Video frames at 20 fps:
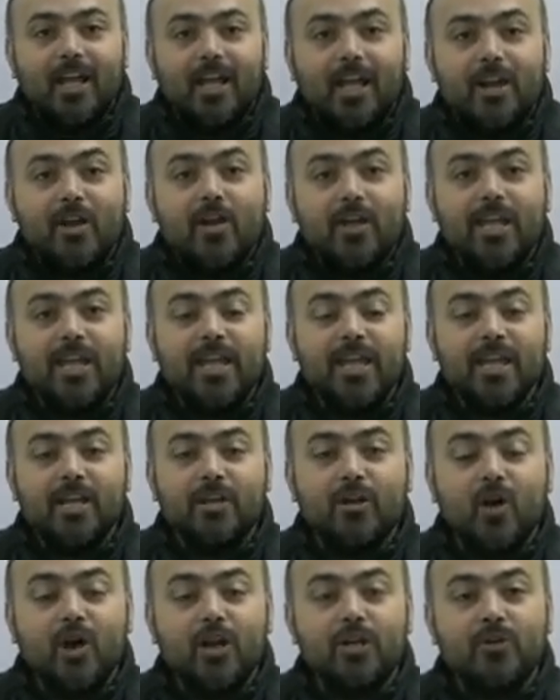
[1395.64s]

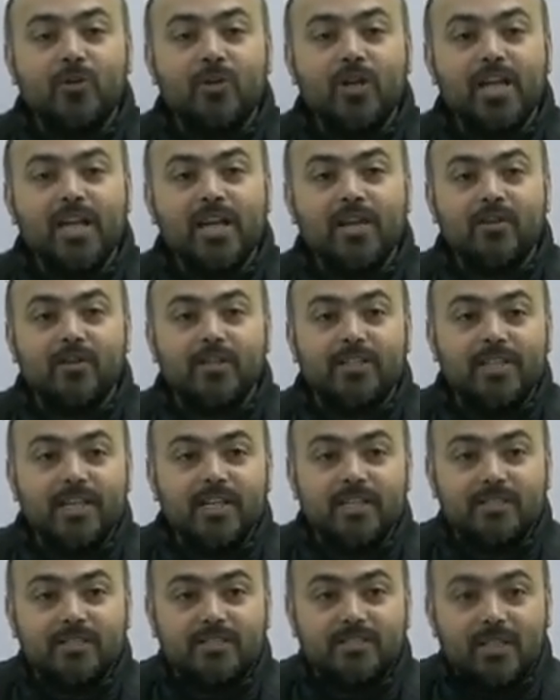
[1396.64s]
not only
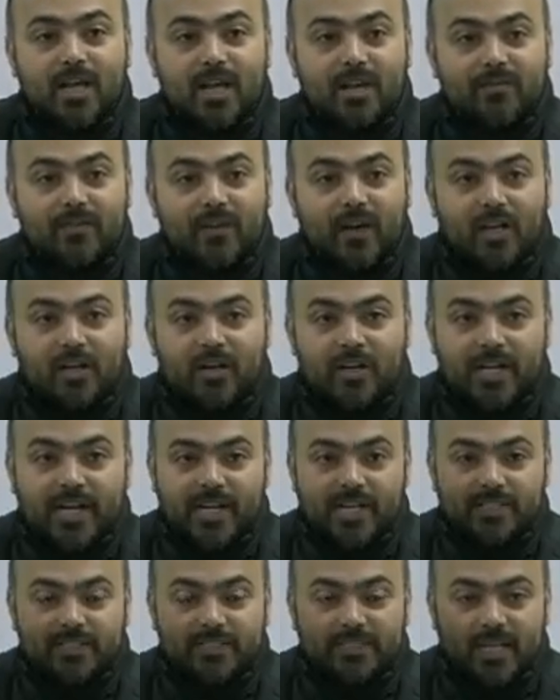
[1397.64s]
did serve,
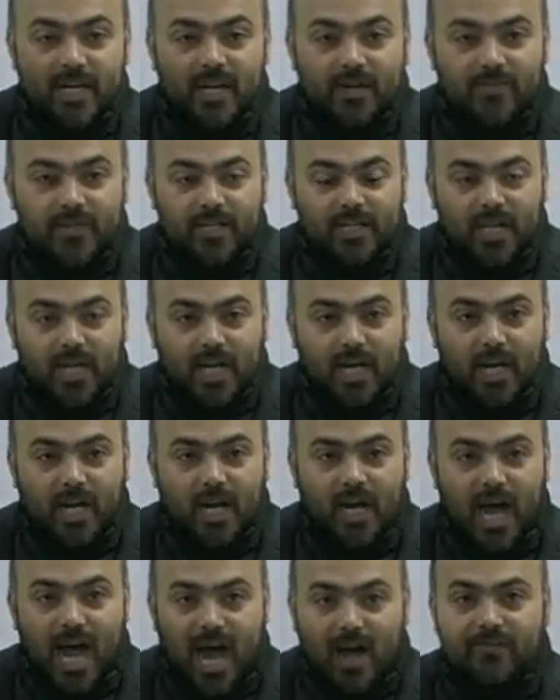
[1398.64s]
he served
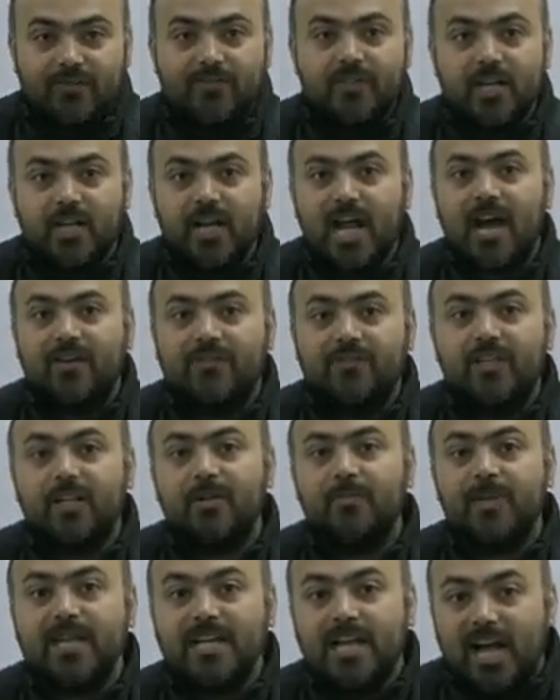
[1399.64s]
after
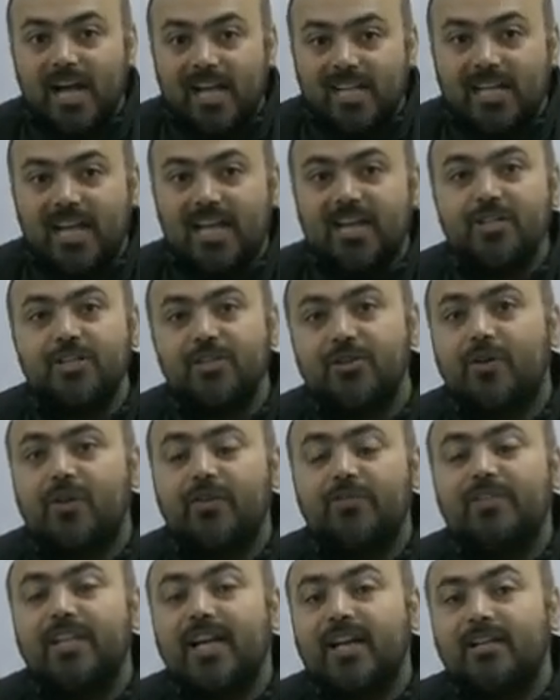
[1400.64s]
being alleged
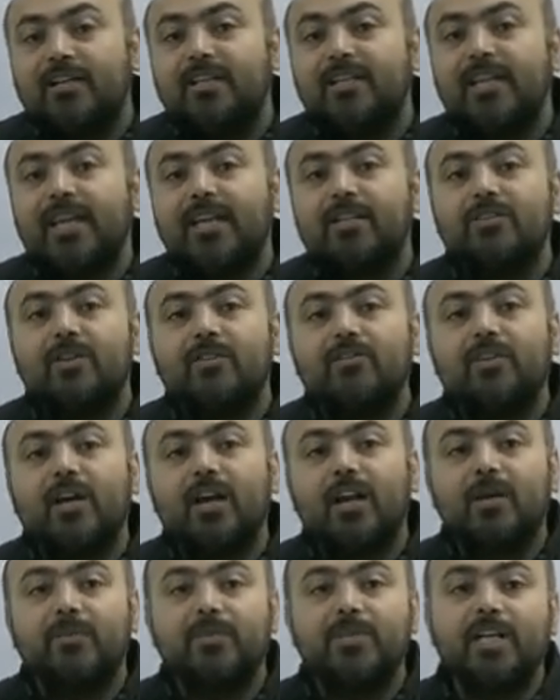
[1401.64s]
of that case of
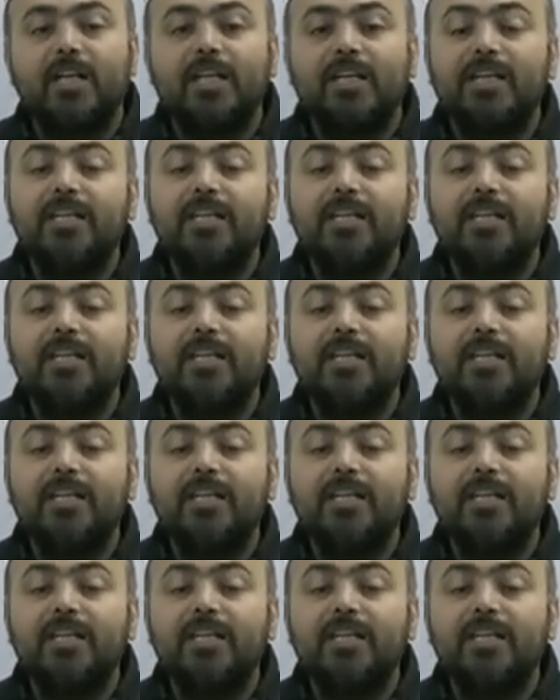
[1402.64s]
corruption.